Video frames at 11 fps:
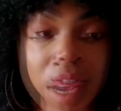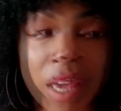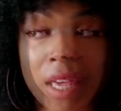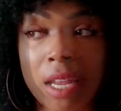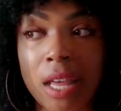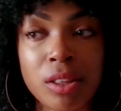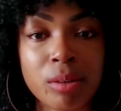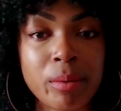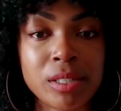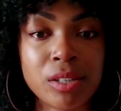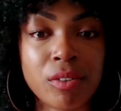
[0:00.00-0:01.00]
And I look at
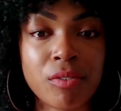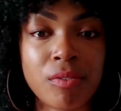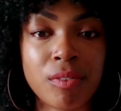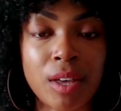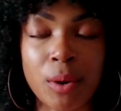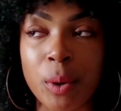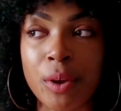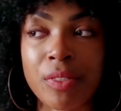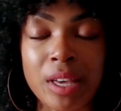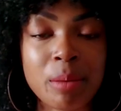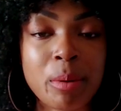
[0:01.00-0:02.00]
myself, or I
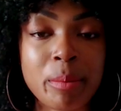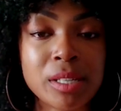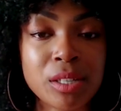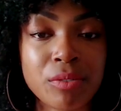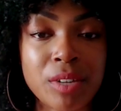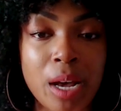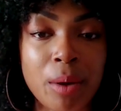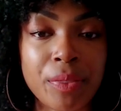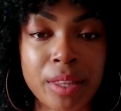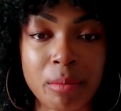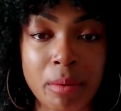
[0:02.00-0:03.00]
think about myself now,
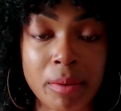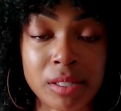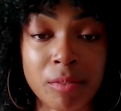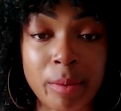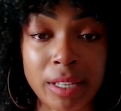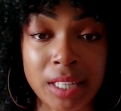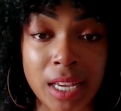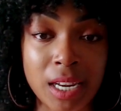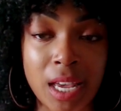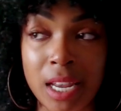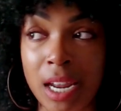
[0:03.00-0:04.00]
thinking about myself back
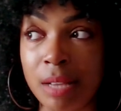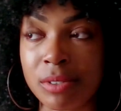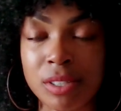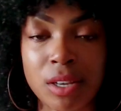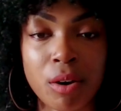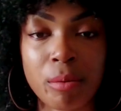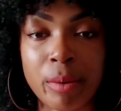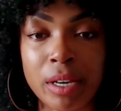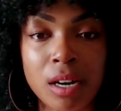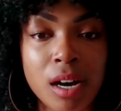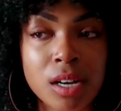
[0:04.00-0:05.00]
then, and I'm just like, oh my
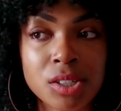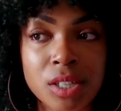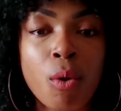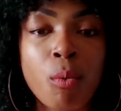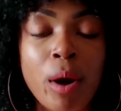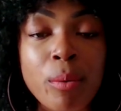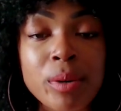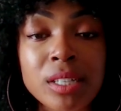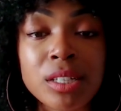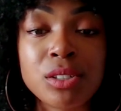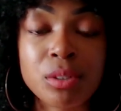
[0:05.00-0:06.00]
gosh, like, what was
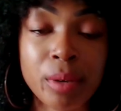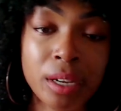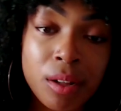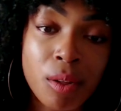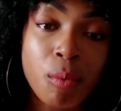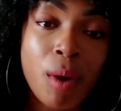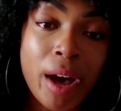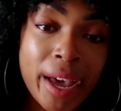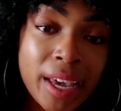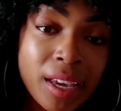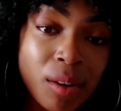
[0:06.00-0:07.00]
I doing?
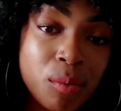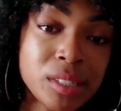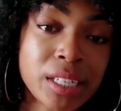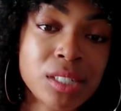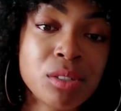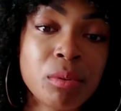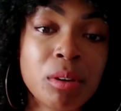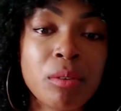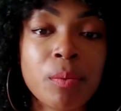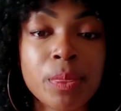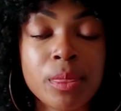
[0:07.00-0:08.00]
Why was I doing
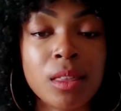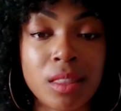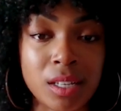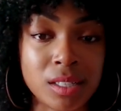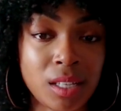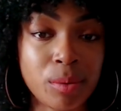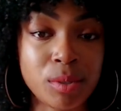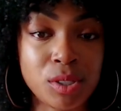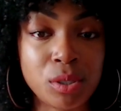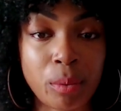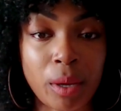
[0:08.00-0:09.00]
the things I was
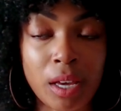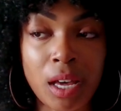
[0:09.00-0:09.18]
doing?